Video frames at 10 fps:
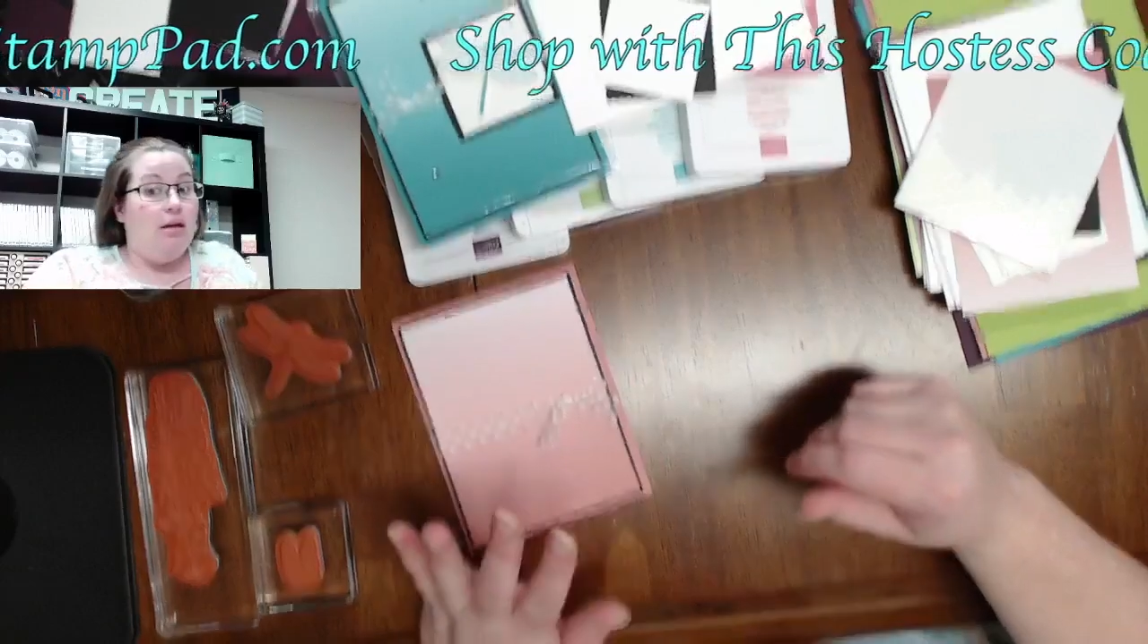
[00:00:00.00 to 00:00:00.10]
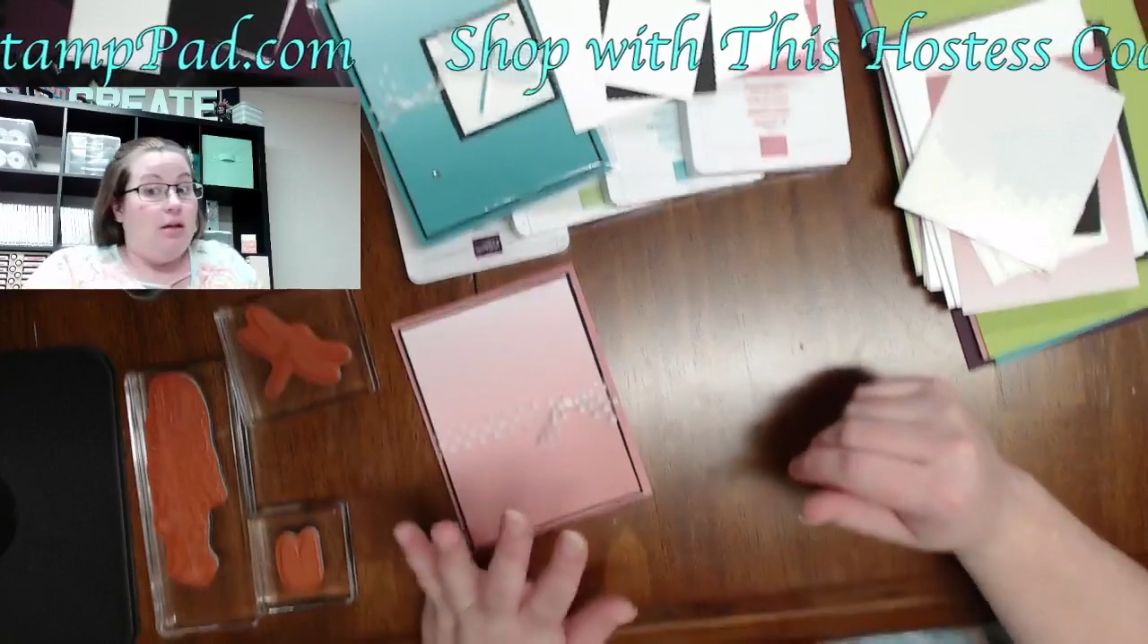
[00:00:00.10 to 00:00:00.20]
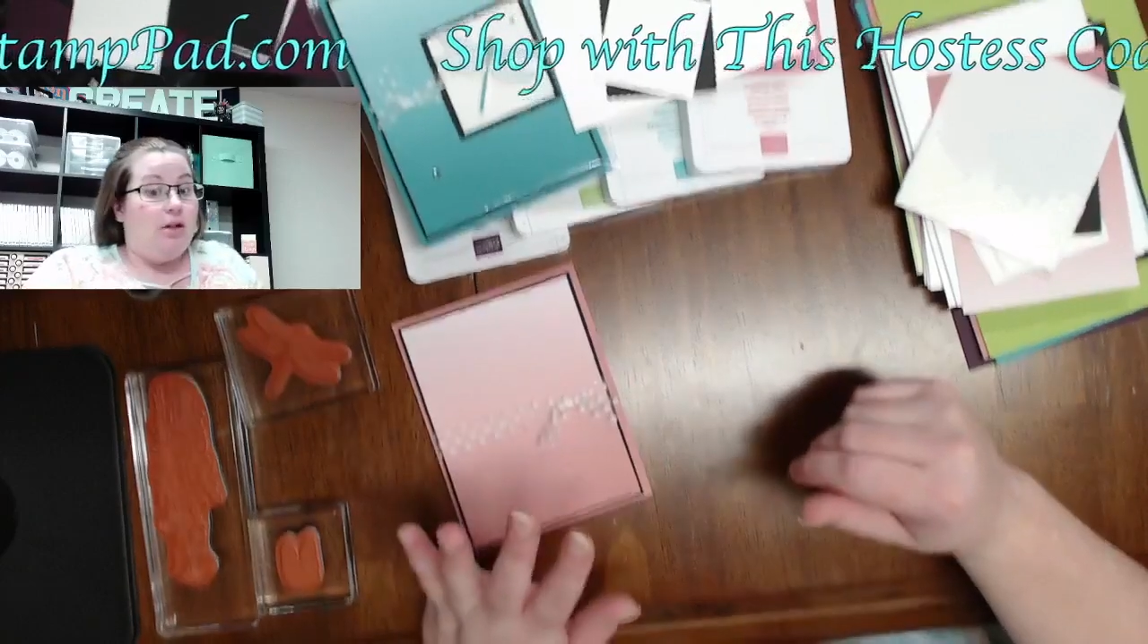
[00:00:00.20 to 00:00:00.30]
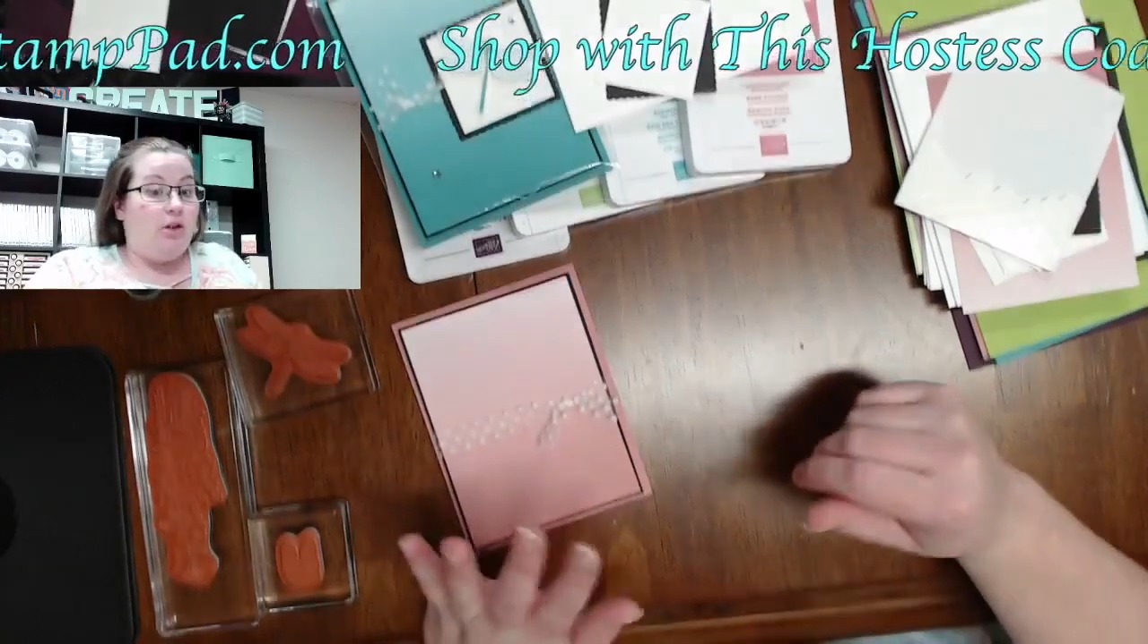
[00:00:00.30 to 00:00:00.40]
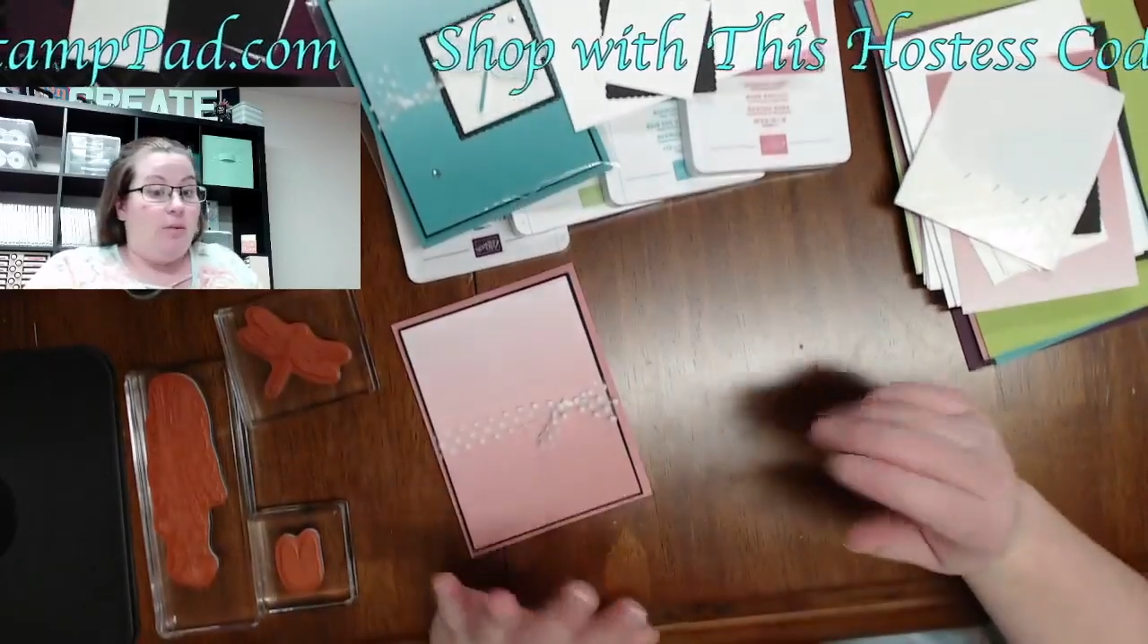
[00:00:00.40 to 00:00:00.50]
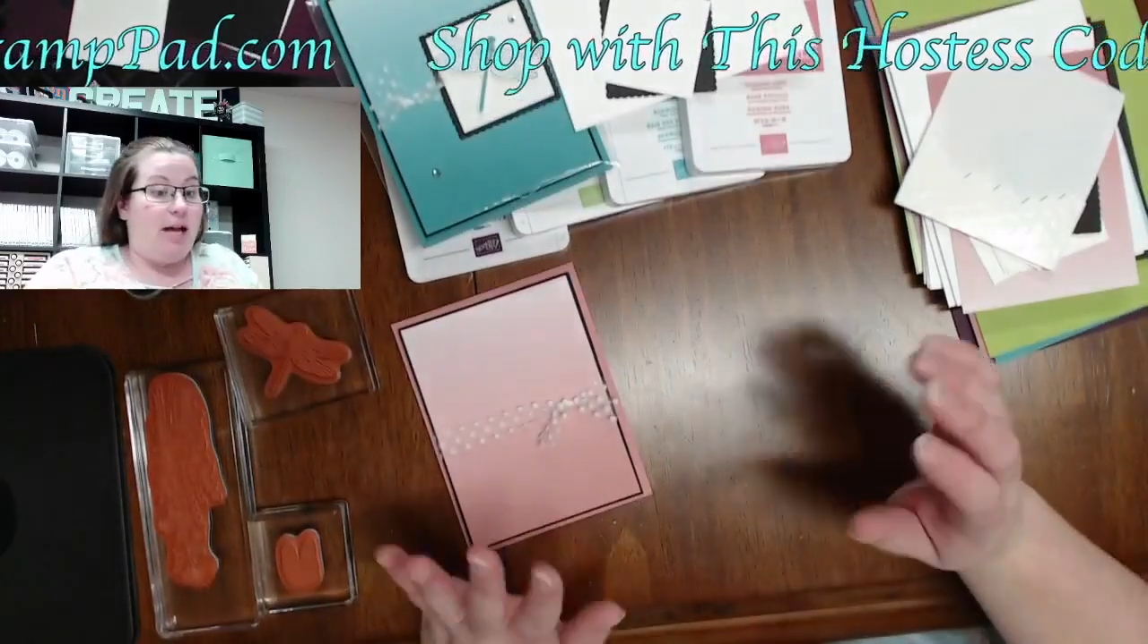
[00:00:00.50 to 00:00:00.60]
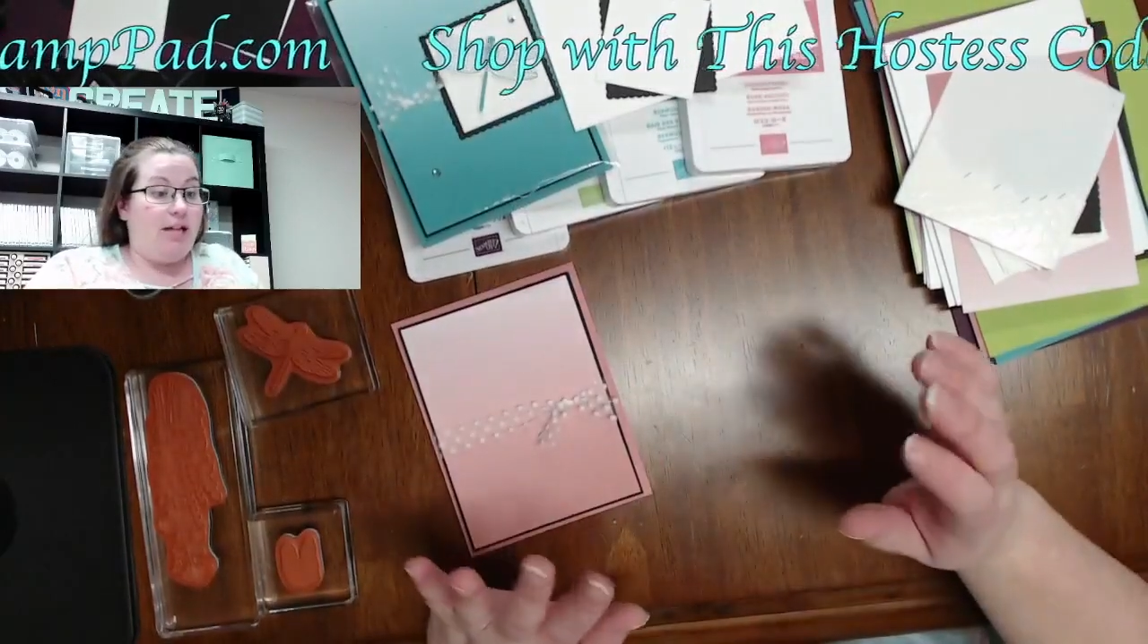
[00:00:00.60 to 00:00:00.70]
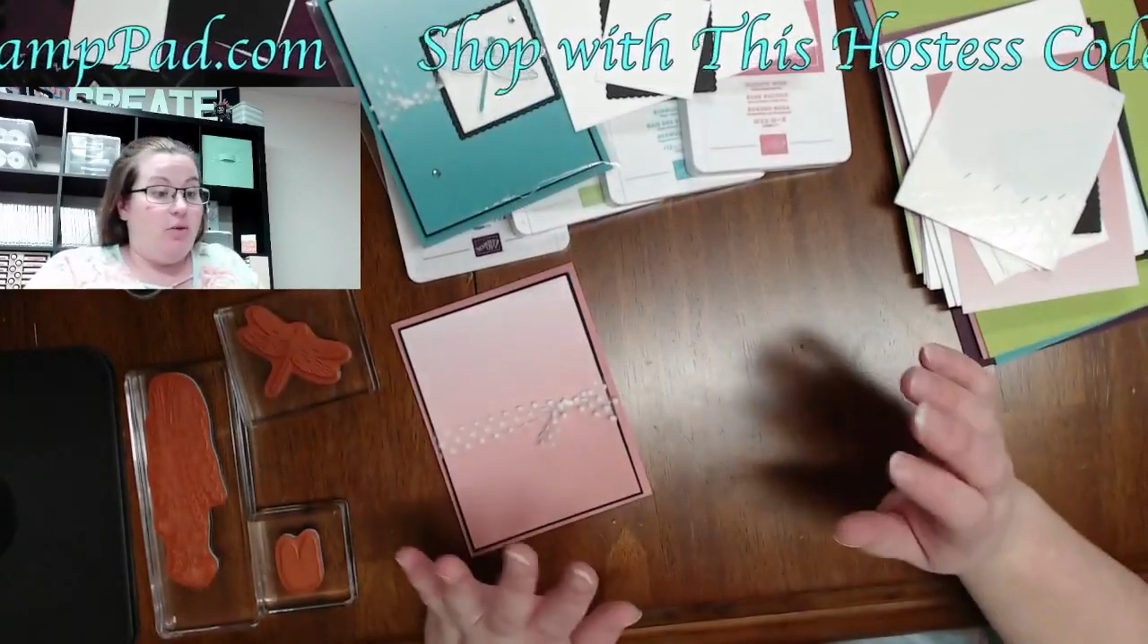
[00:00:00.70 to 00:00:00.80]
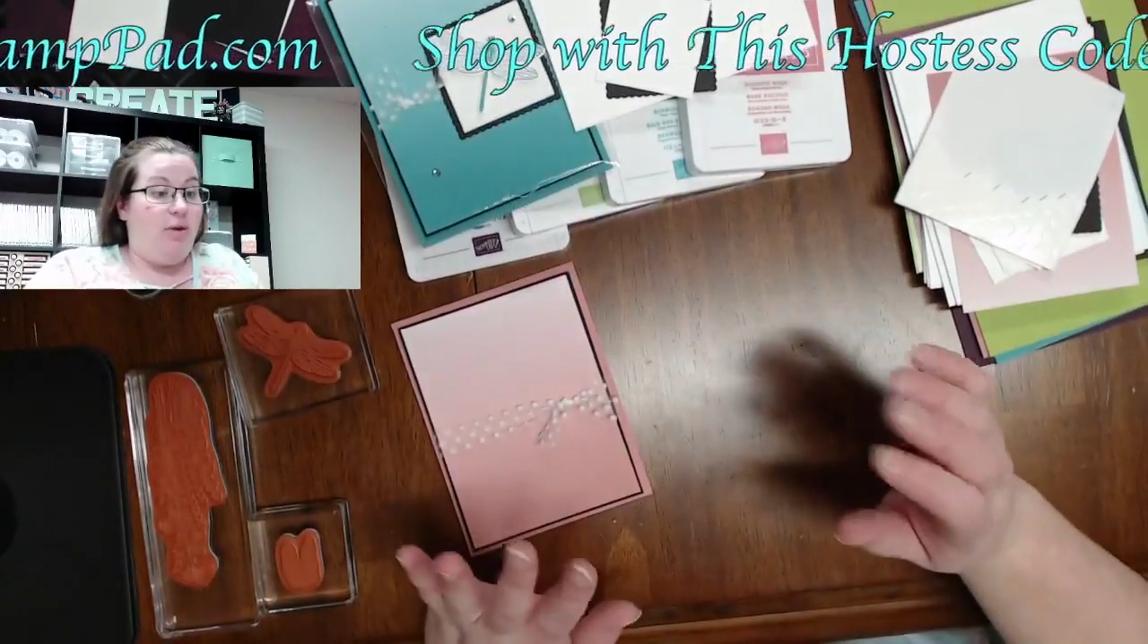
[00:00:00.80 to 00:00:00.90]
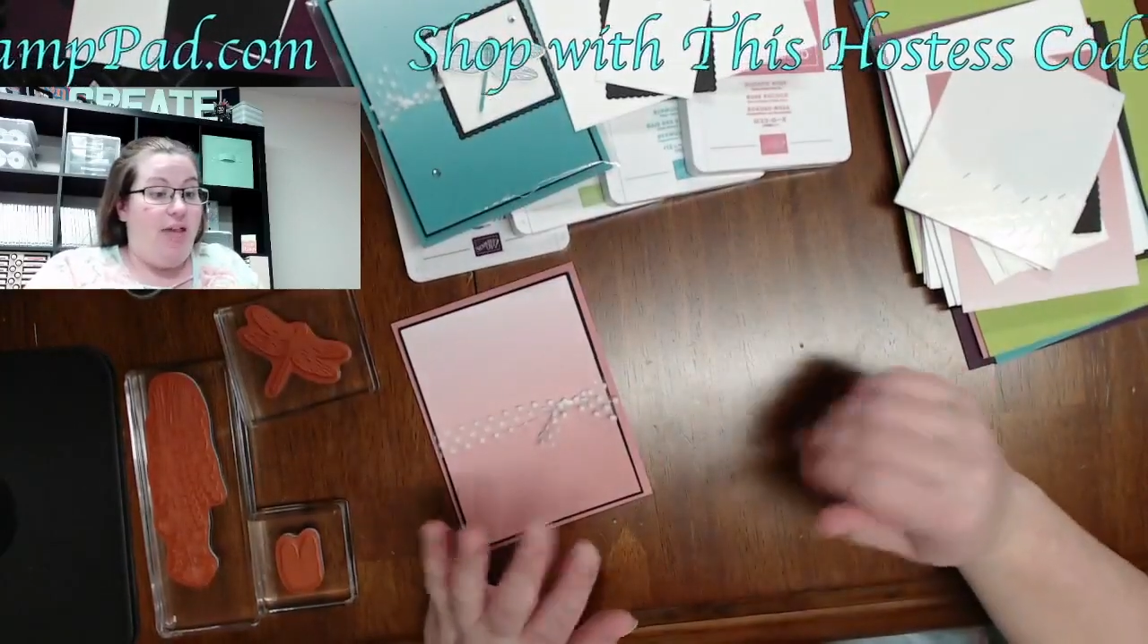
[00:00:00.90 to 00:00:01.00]
So I'm not
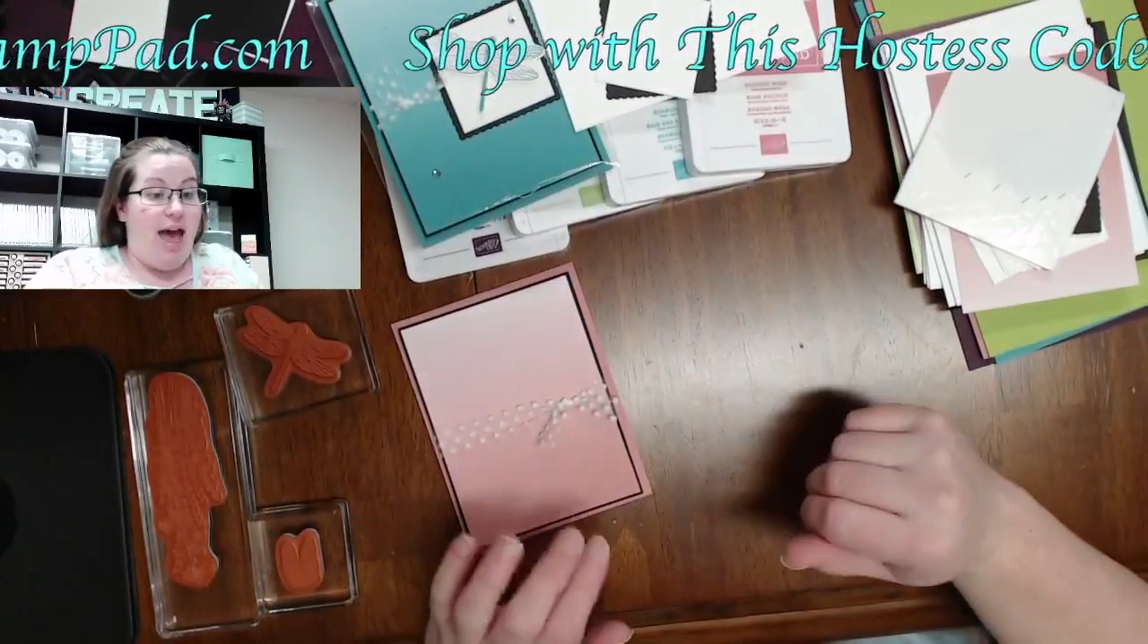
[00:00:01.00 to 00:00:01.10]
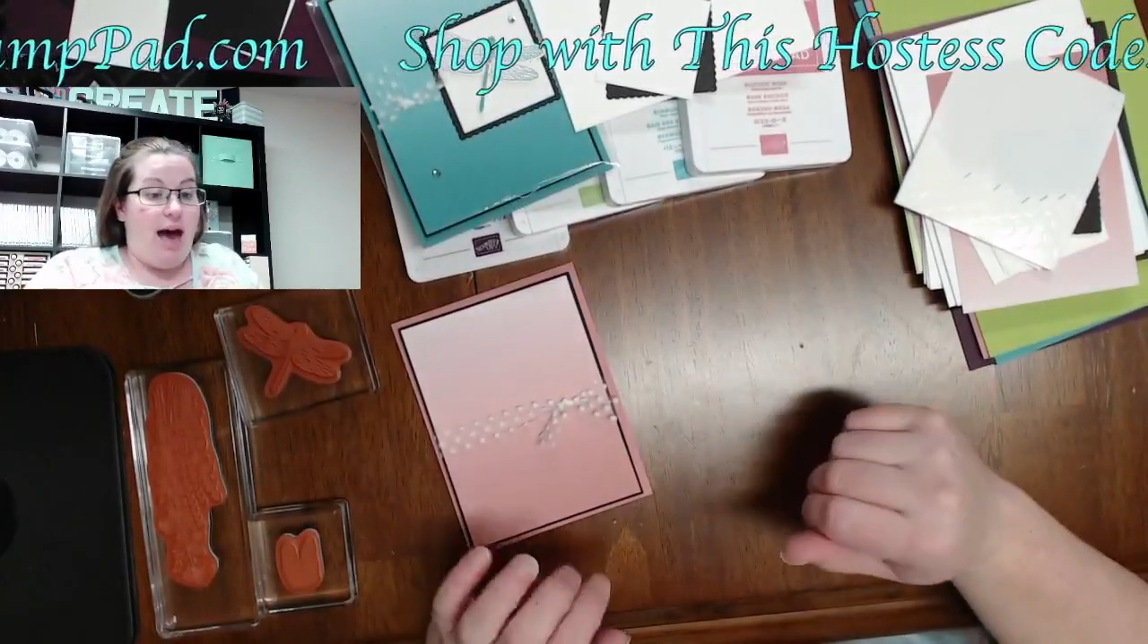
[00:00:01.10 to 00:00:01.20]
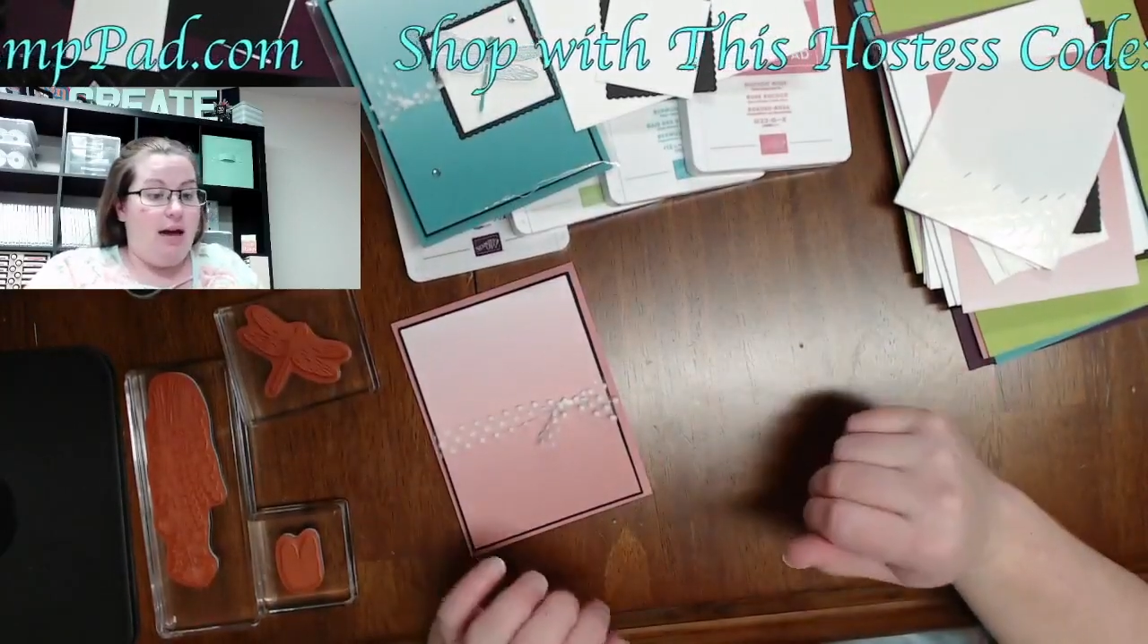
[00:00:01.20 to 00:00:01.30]
doing that.